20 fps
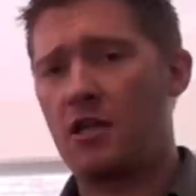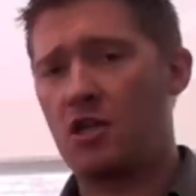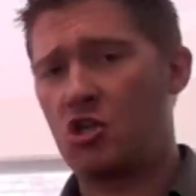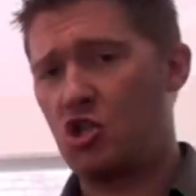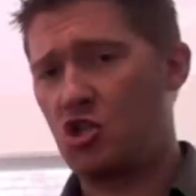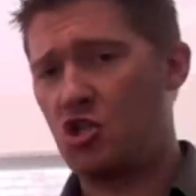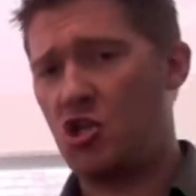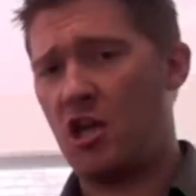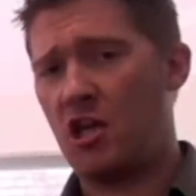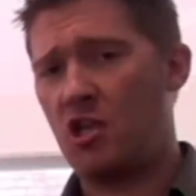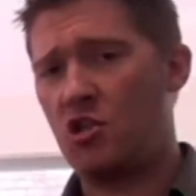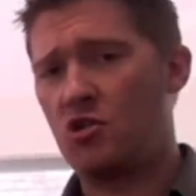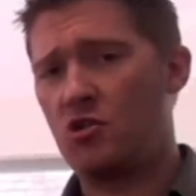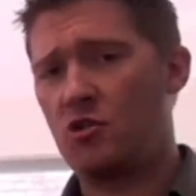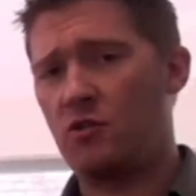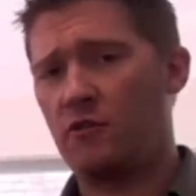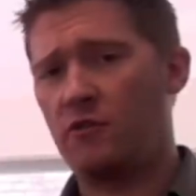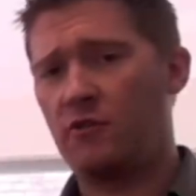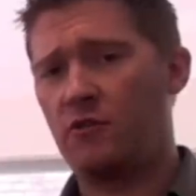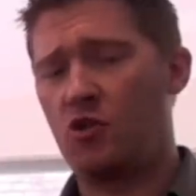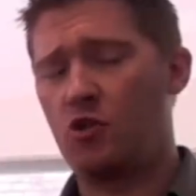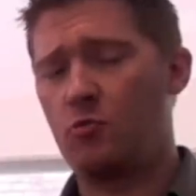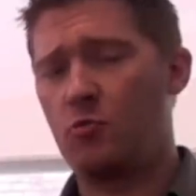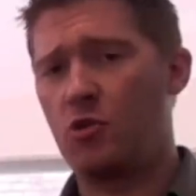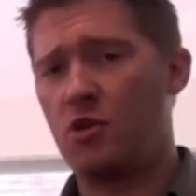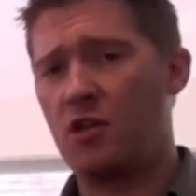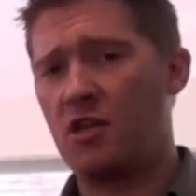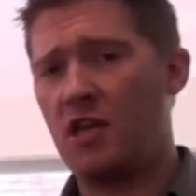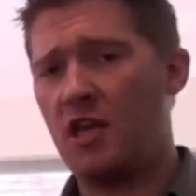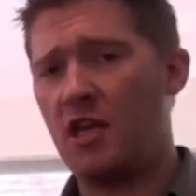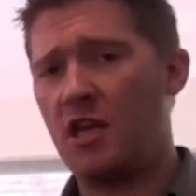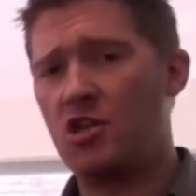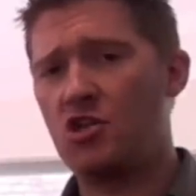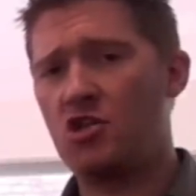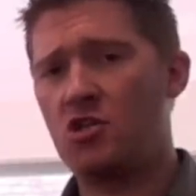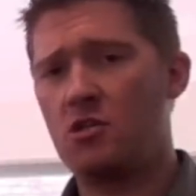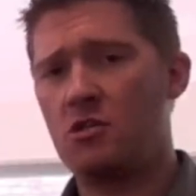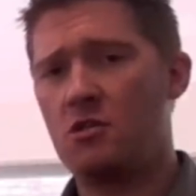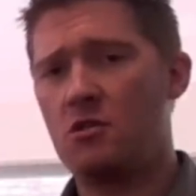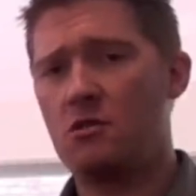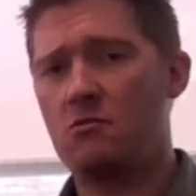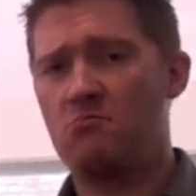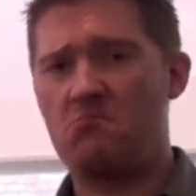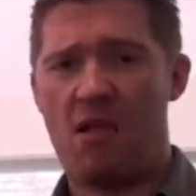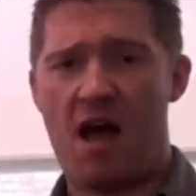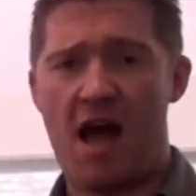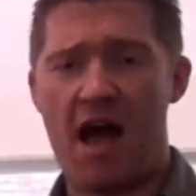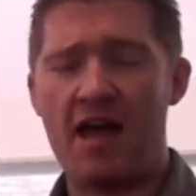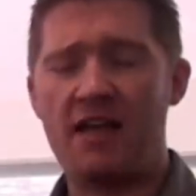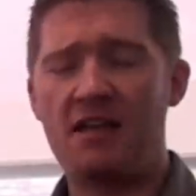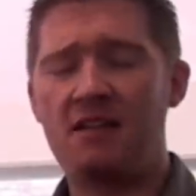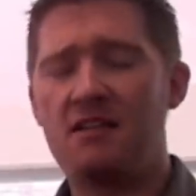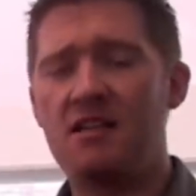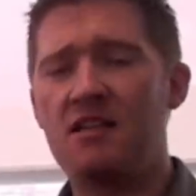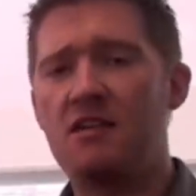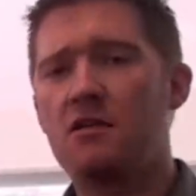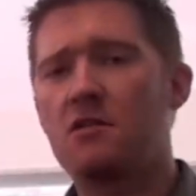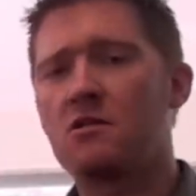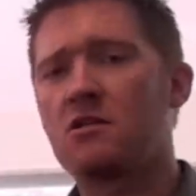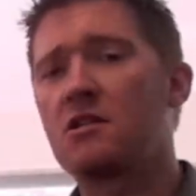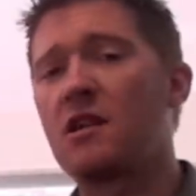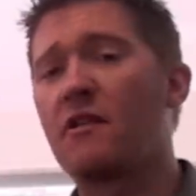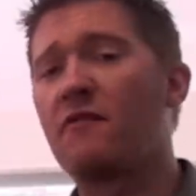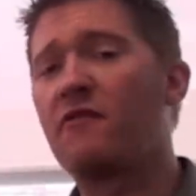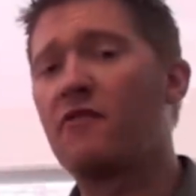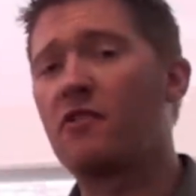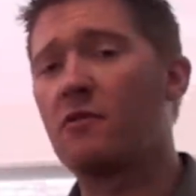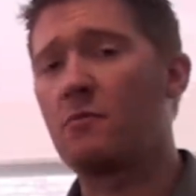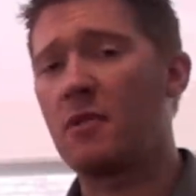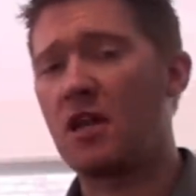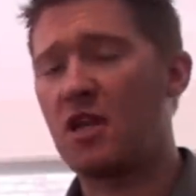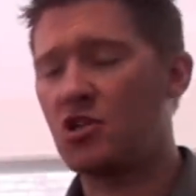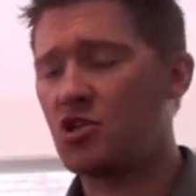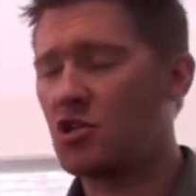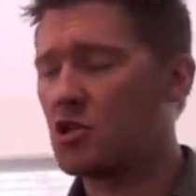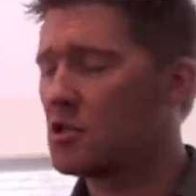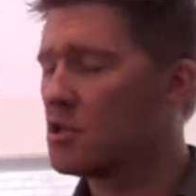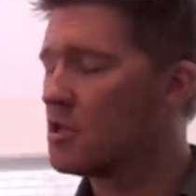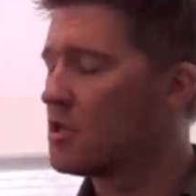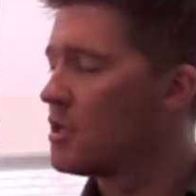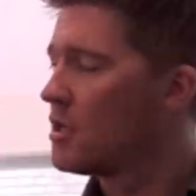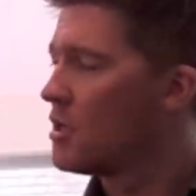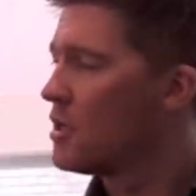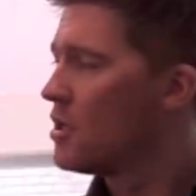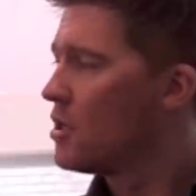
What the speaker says: and exchange of communication, ideas and information.